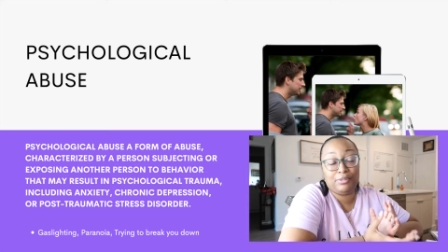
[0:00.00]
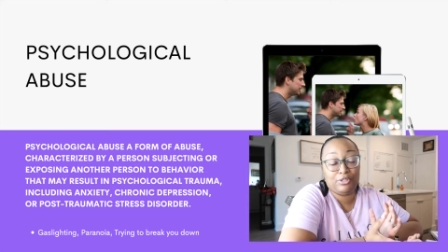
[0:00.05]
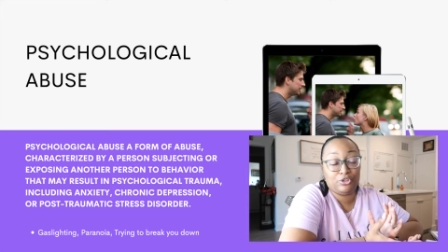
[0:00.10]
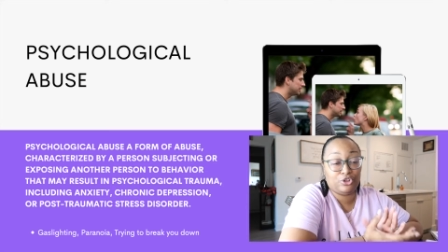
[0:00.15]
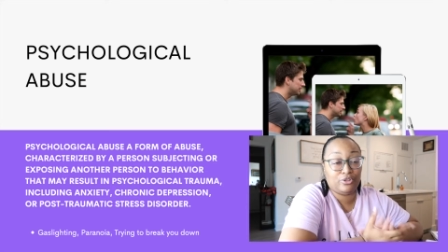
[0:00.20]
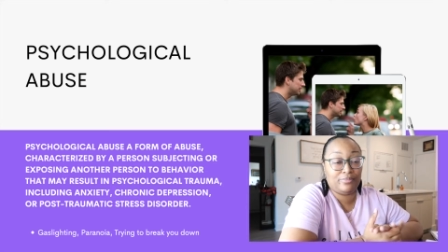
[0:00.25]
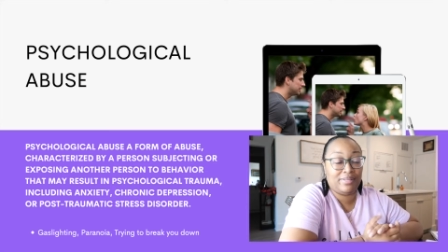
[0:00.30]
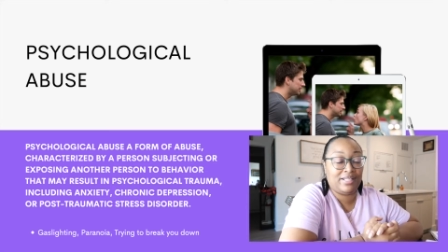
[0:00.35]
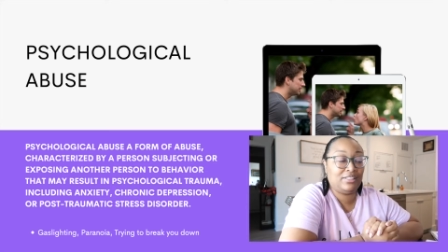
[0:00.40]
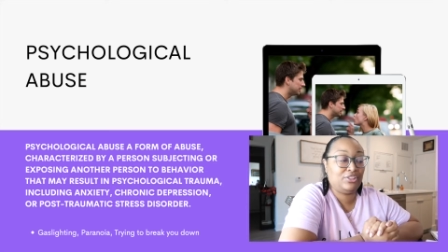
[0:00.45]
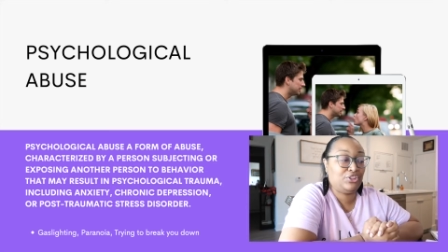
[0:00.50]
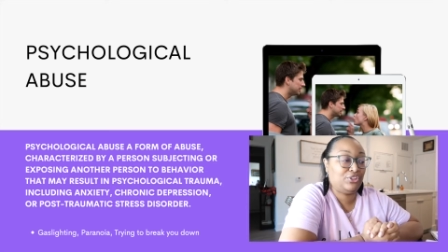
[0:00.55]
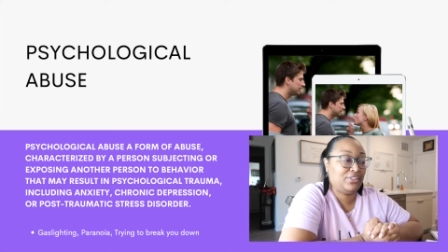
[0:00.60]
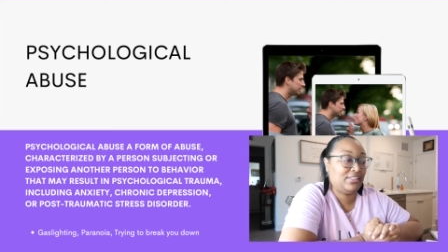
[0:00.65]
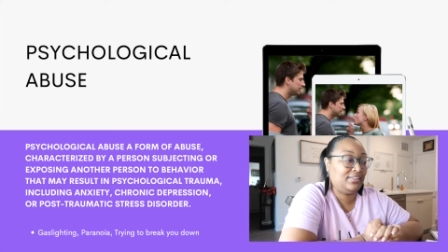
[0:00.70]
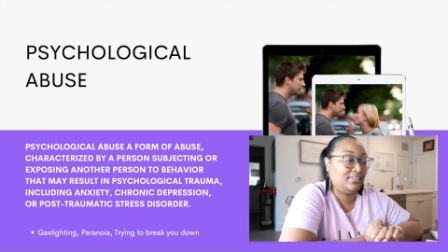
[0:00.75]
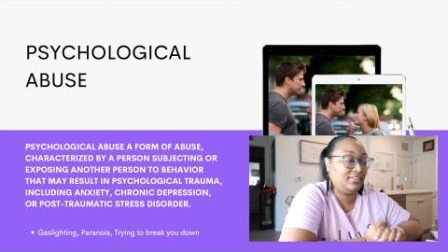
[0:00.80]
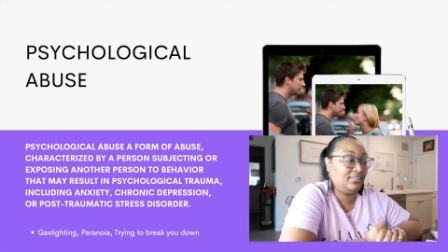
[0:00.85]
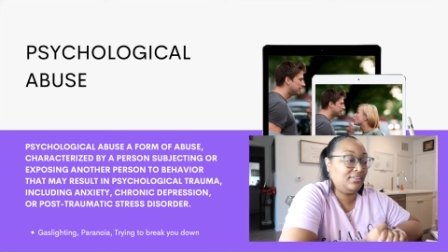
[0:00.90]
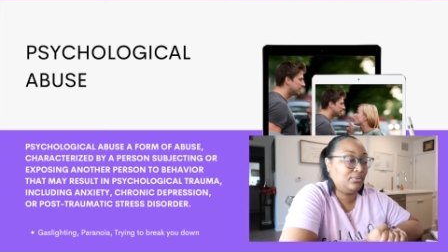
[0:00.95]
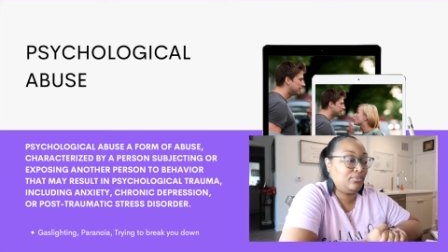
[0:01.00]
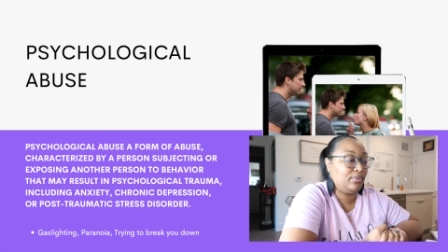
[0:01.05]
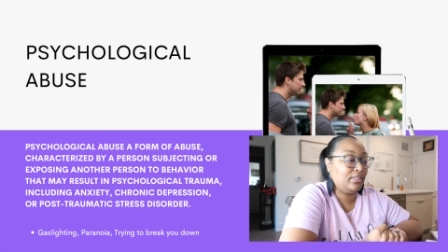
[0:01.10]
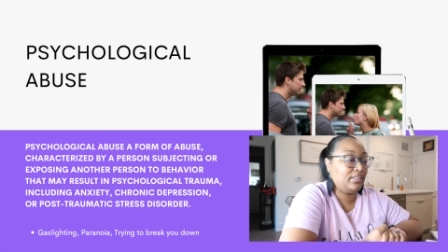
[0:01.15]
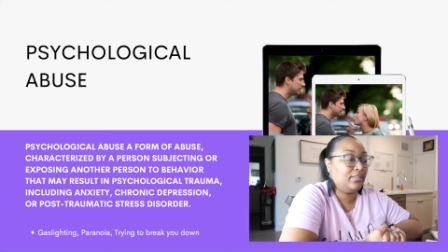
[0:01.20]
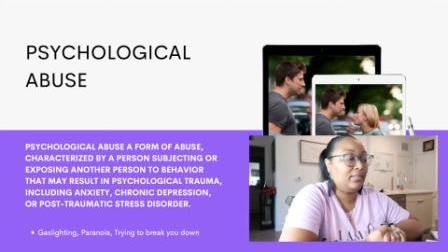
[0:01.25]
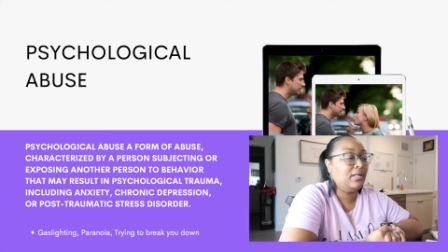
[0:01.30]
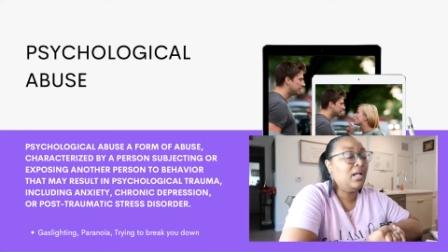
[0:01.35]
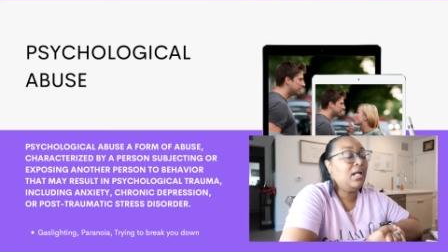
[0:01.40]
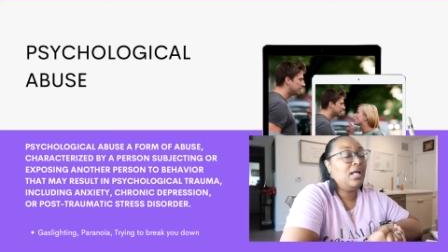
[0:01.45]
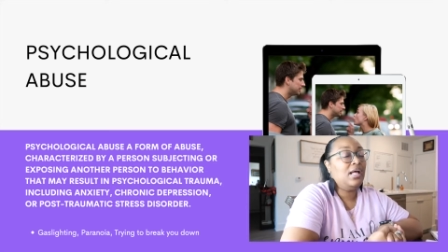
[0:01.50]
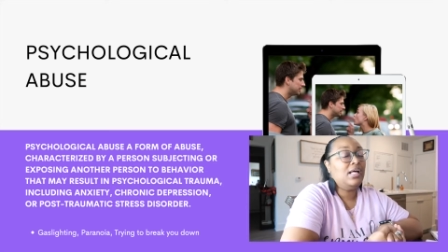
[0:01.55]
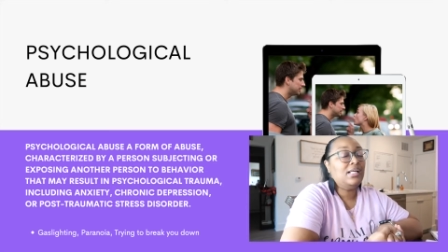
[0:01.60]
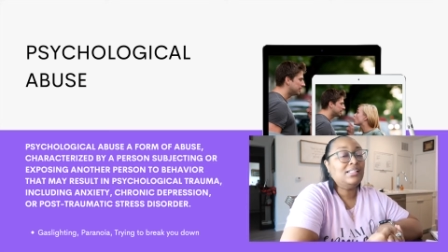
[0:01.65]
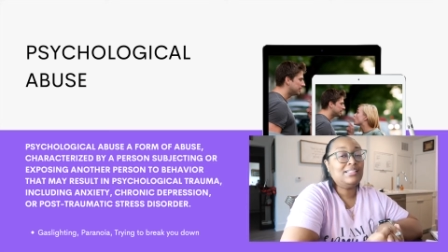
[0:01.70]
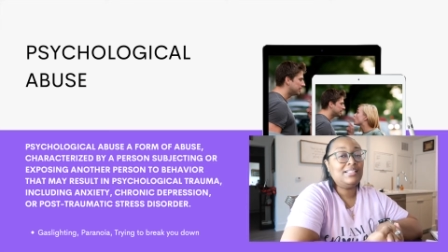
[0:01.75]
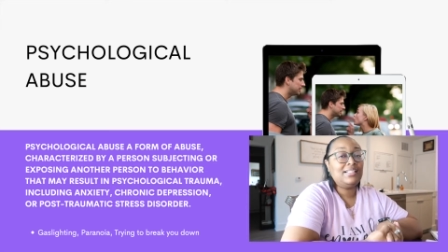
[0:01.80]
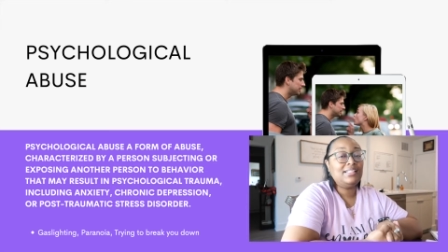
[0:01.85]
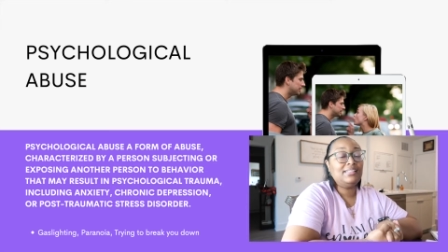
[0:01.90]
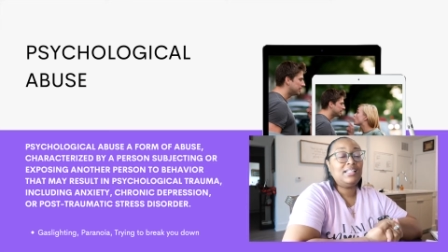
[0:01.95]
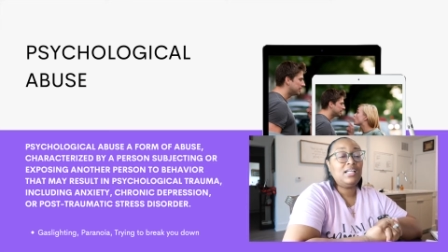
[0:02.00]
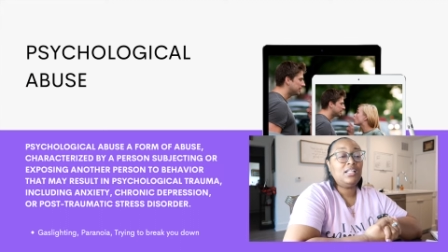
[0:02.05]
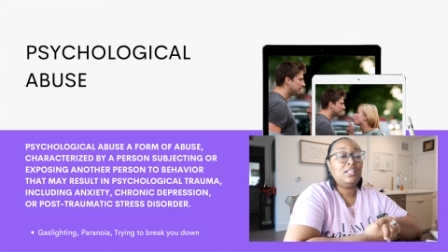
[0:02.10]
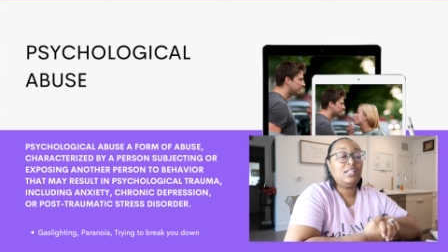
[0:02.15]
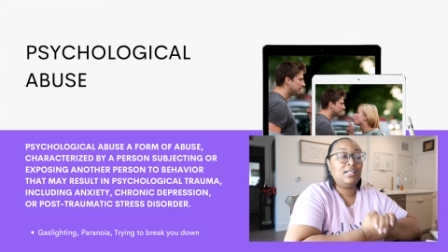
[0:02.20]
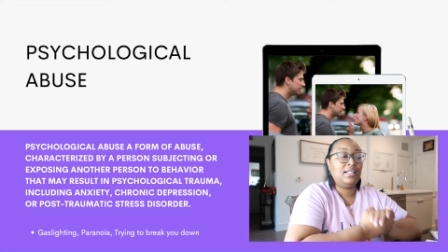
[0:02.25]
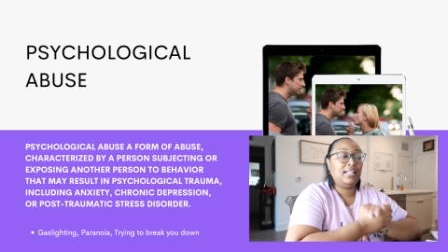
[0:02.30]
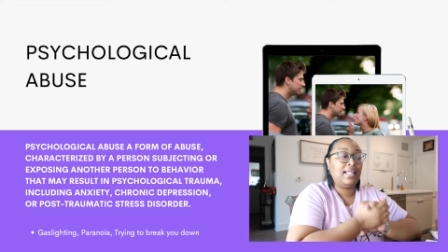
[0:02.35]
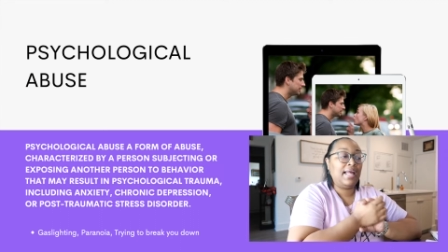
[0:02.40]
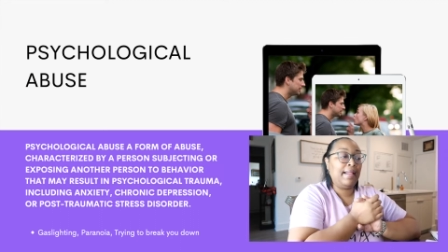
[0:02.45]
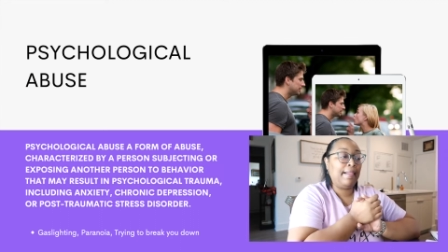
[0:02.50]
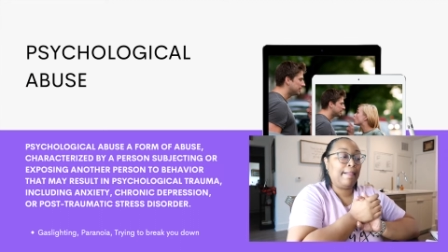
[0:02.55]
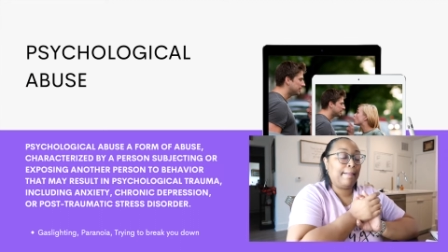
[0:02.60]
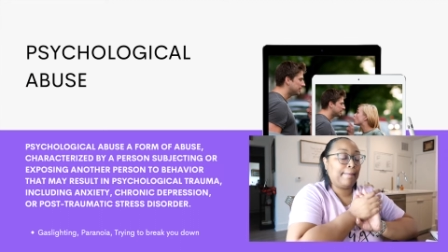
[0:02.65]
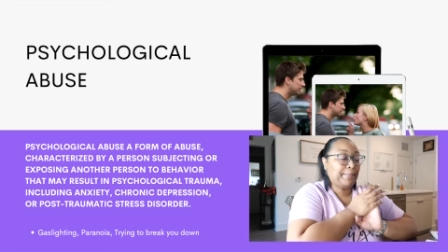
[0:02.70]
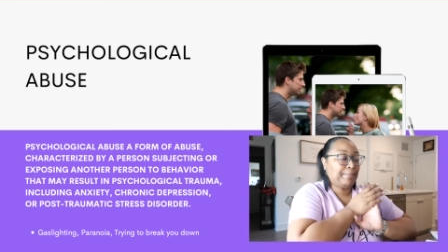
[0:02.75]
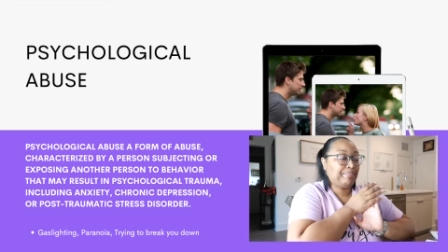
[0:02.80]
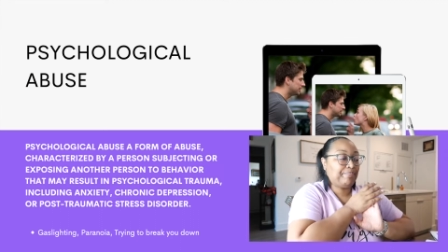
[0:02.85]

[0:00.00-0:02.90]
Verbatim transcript: post traumatic stress disorder. So, this this can look like